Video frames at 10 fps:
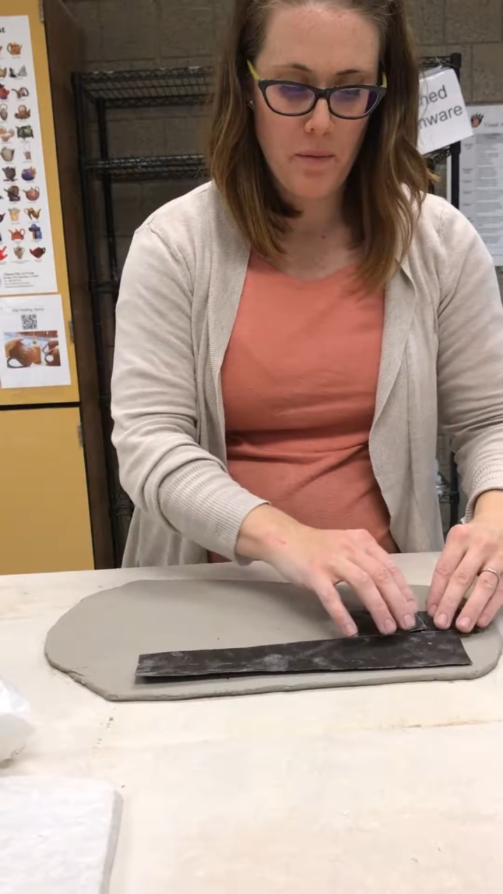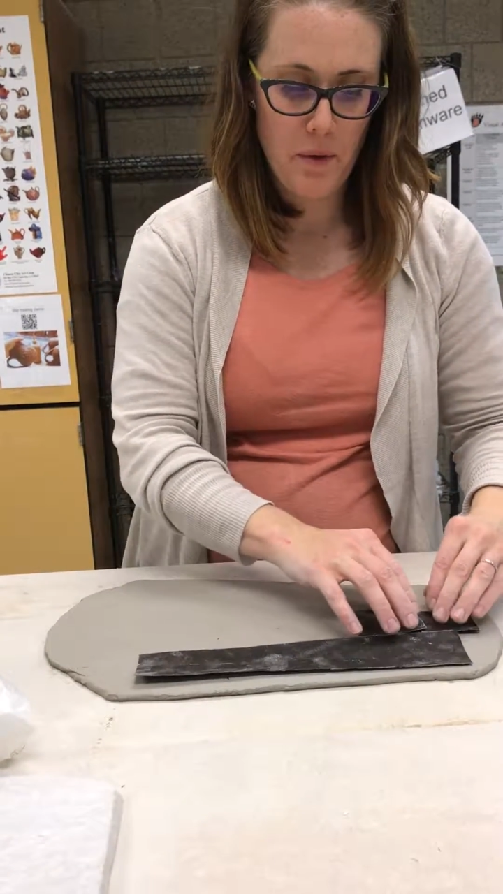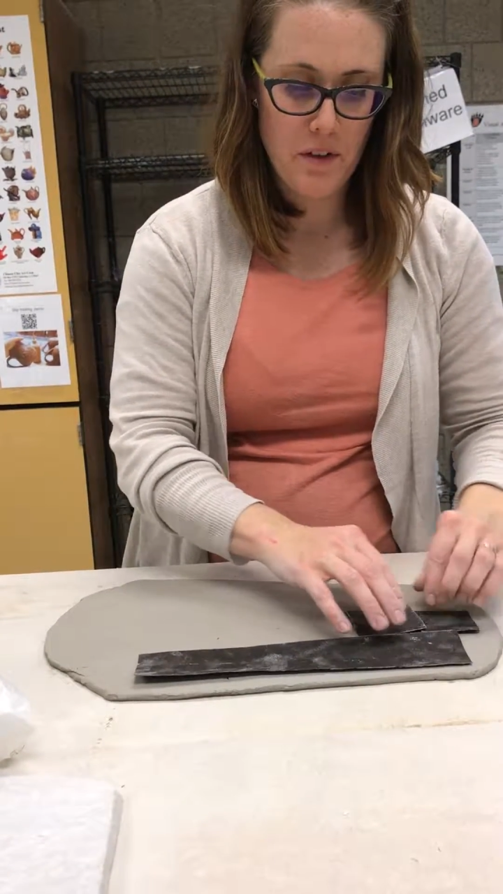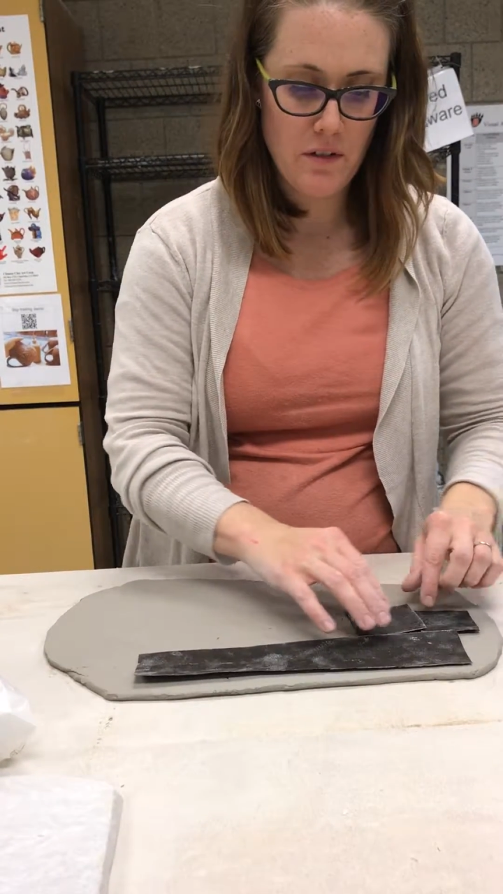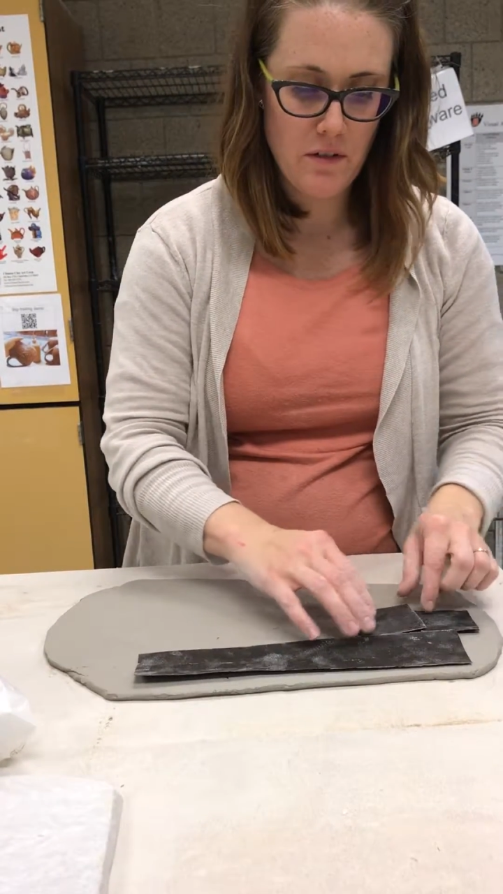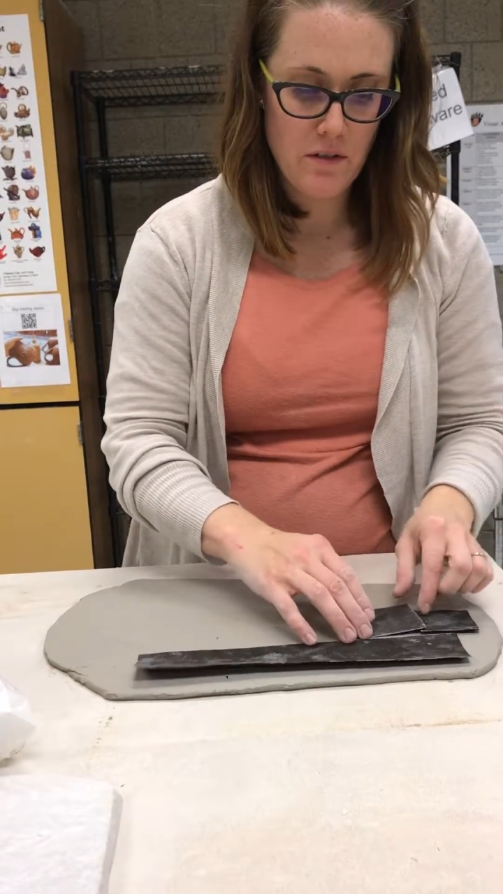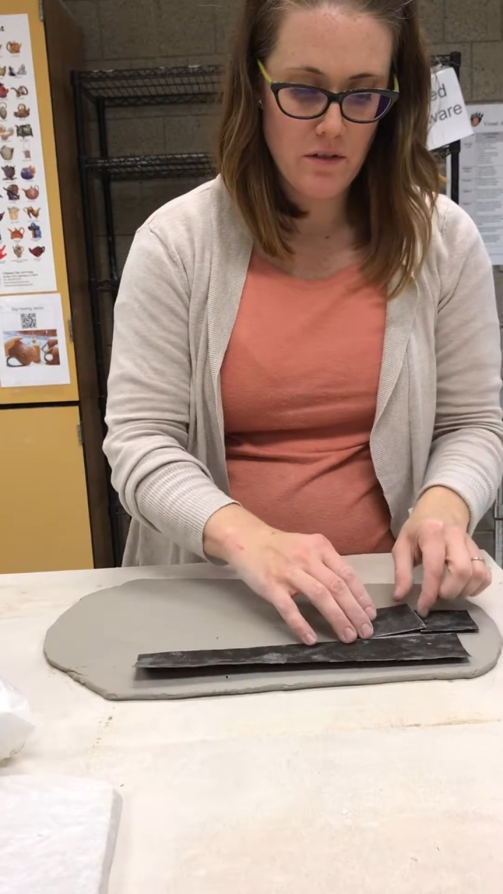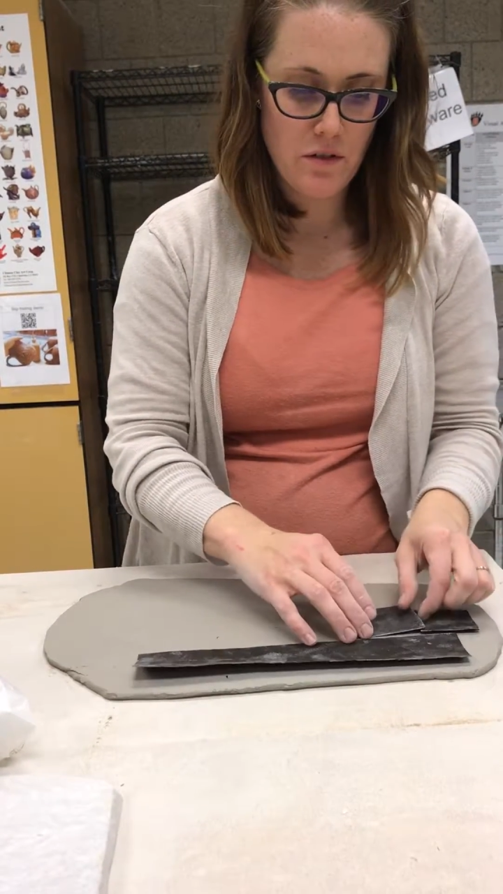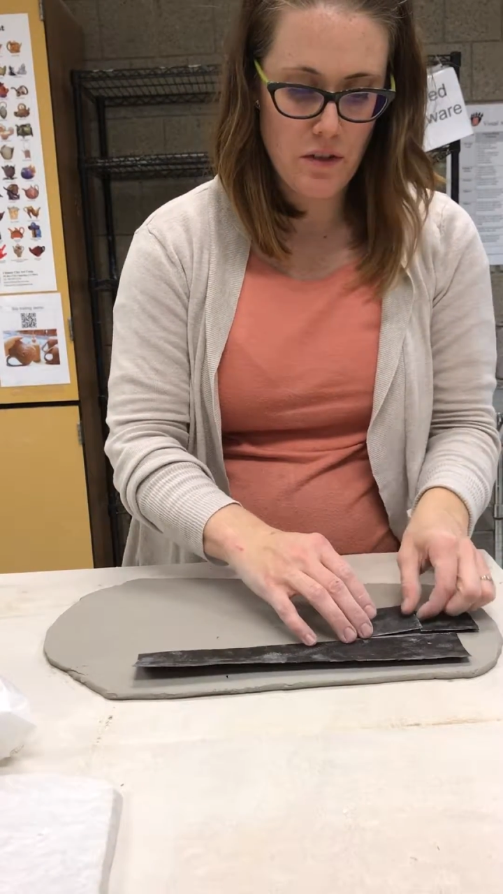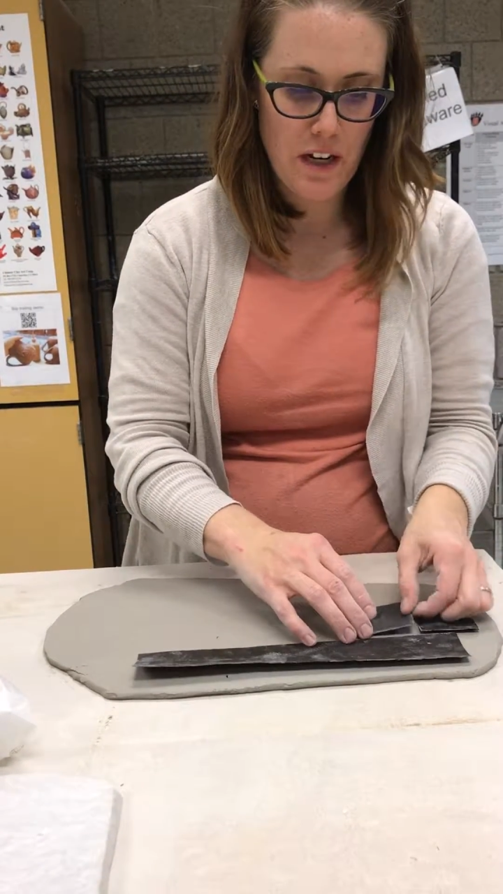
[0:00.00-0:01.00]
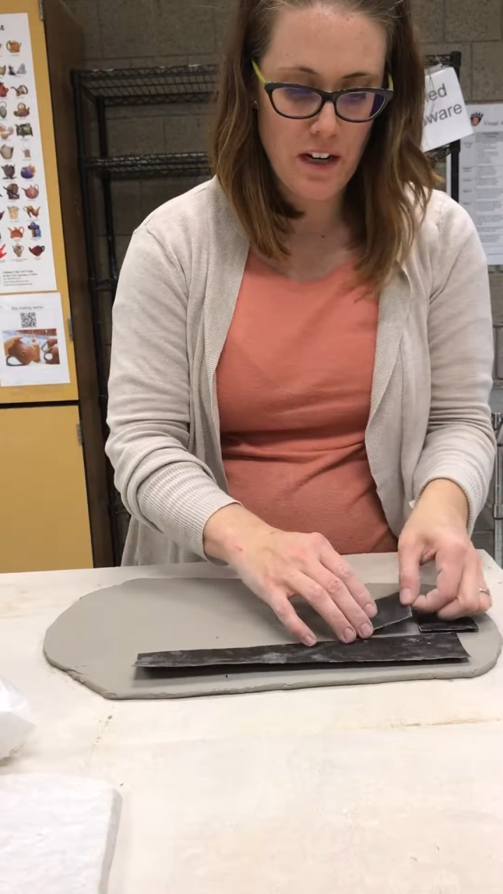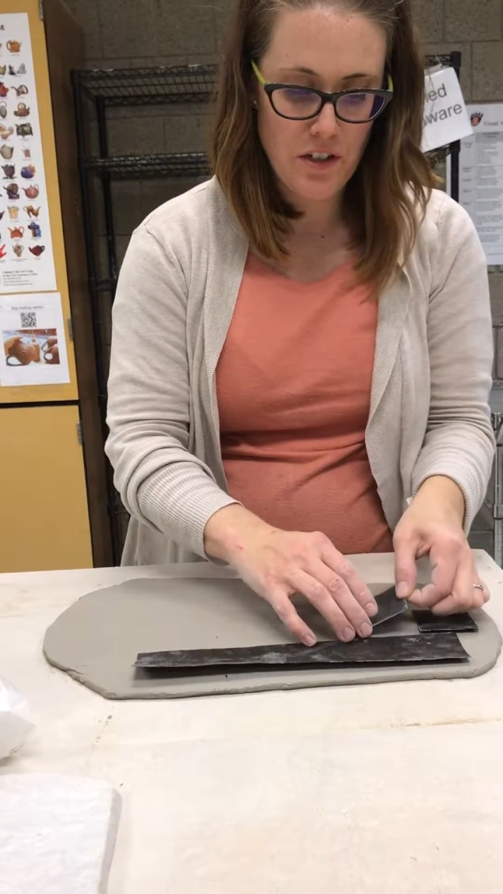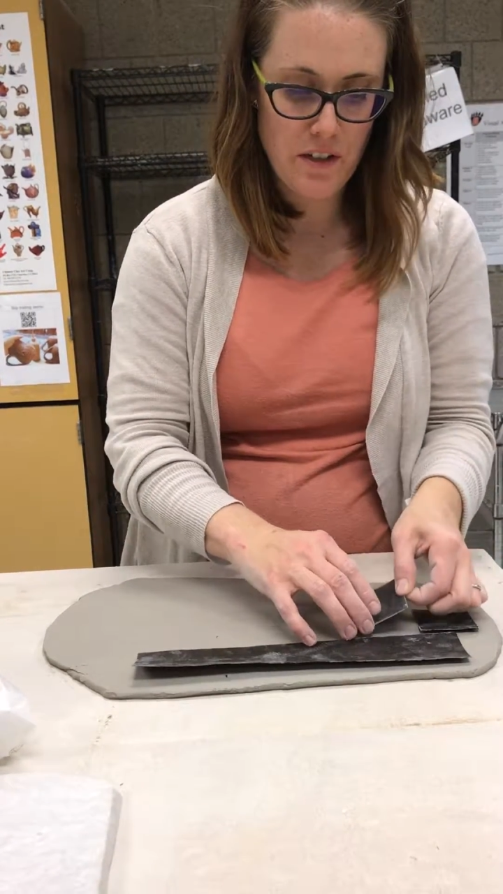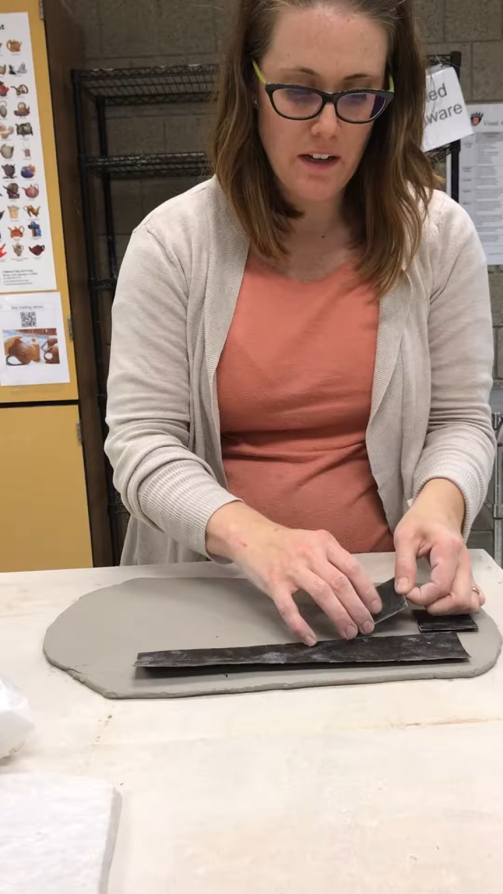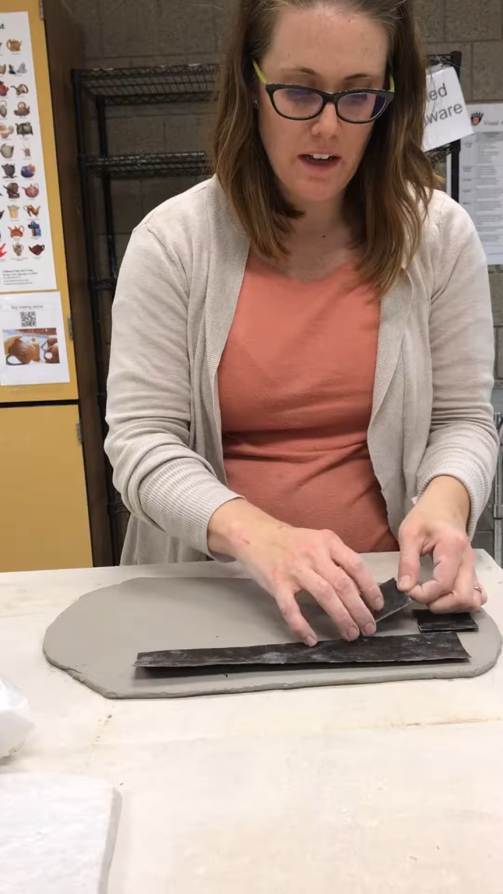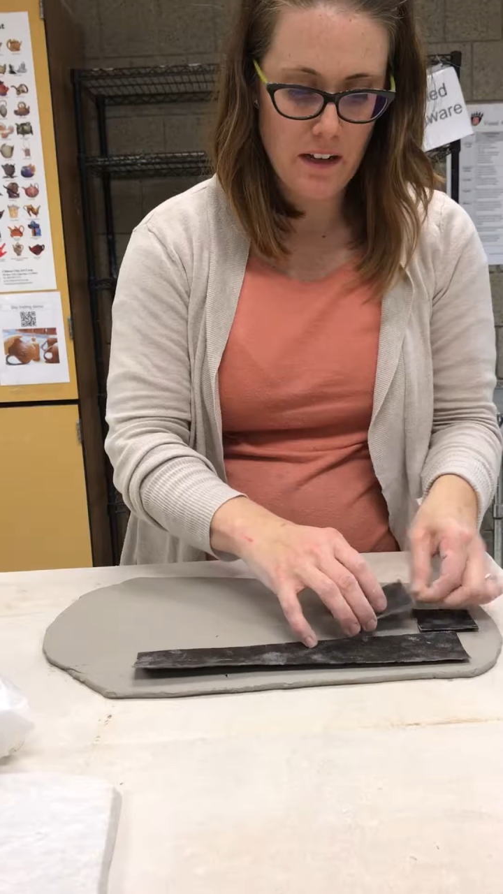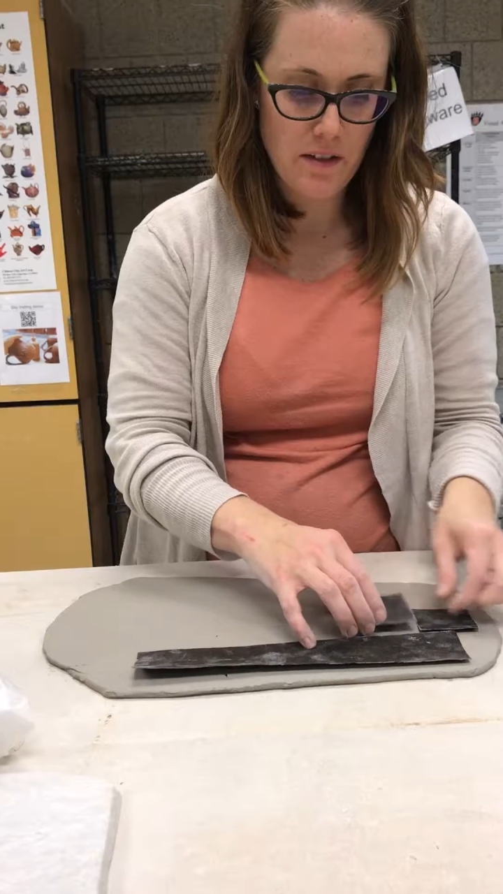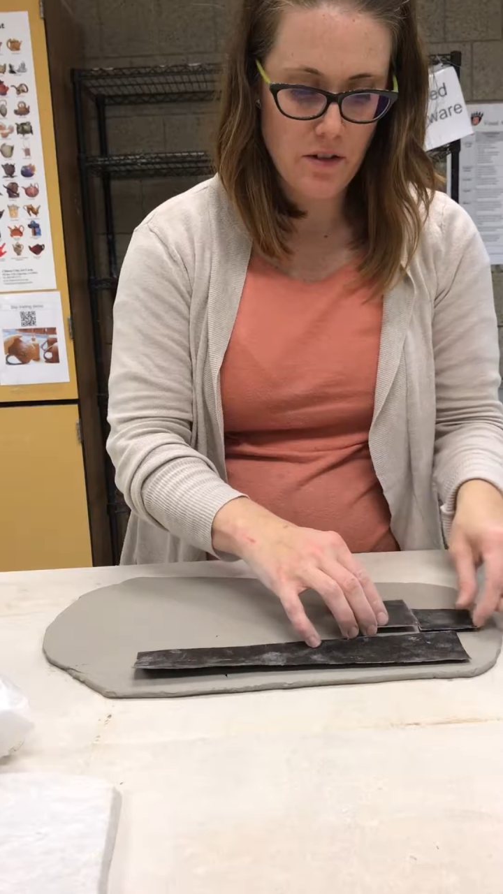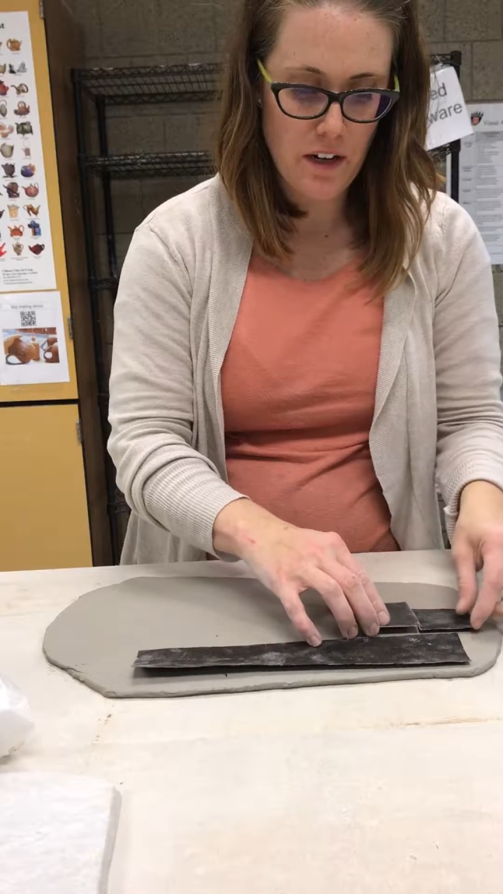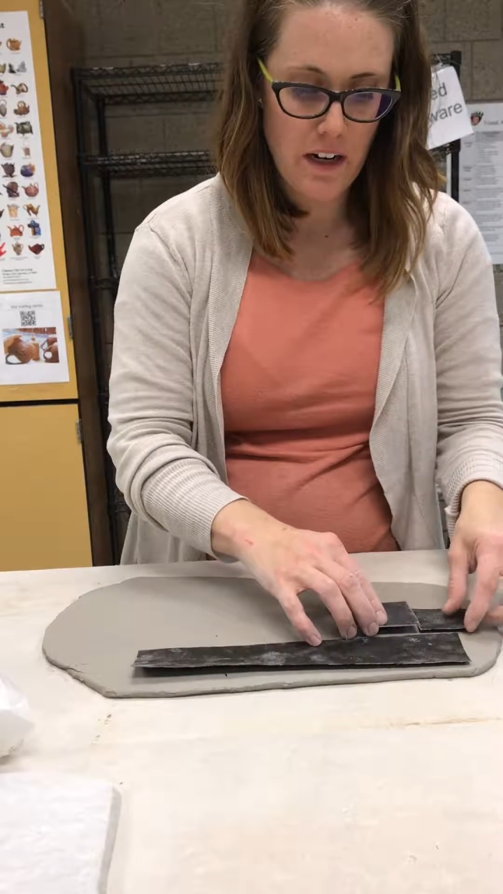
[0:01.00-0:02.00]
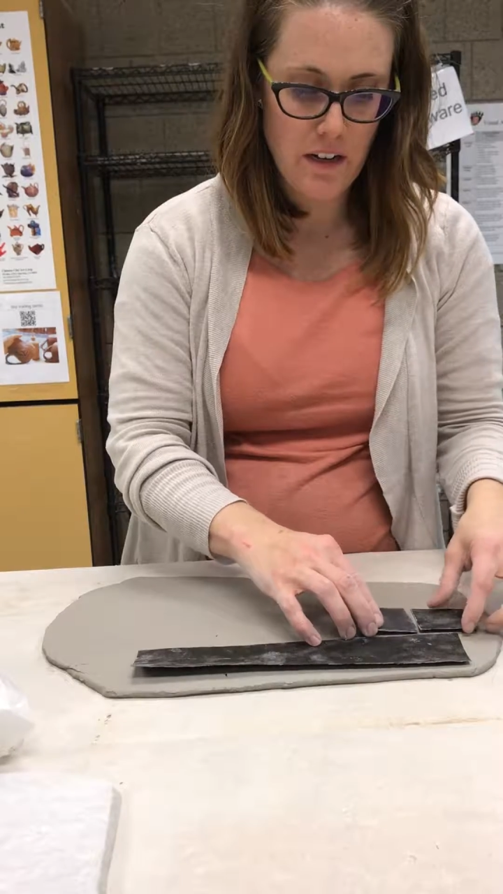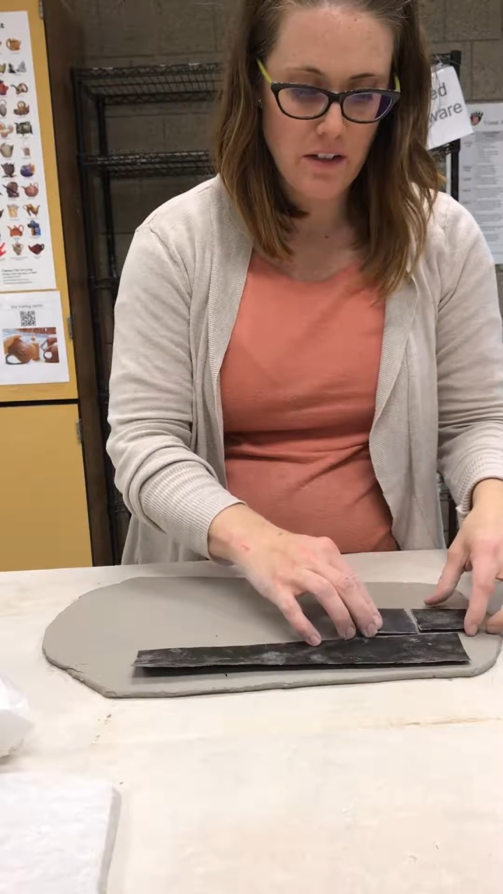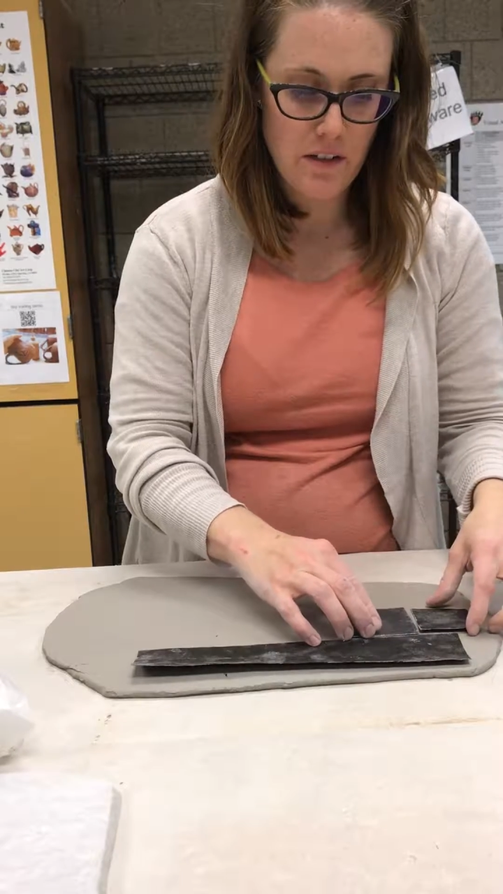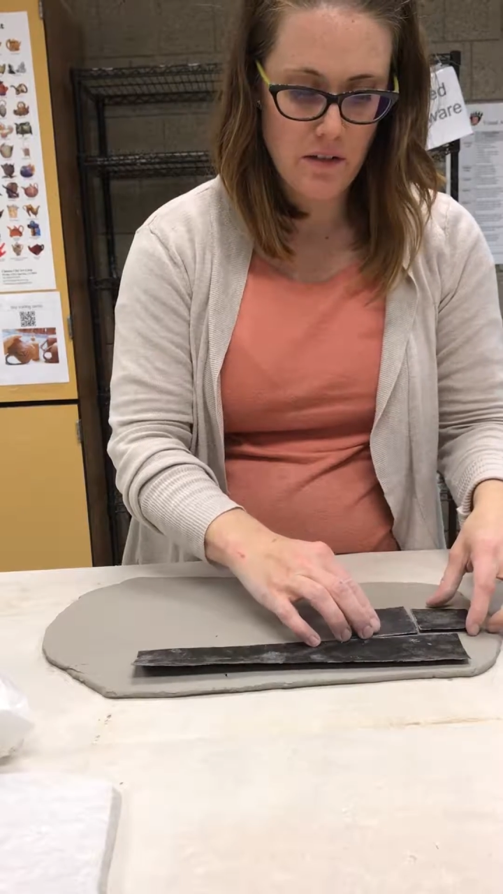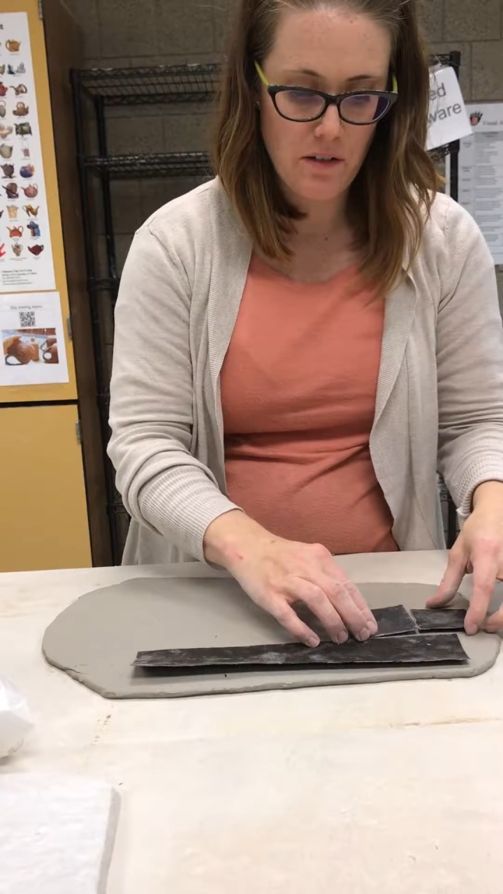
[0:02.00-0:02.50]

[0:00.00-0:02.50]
put straight edges against straight edges,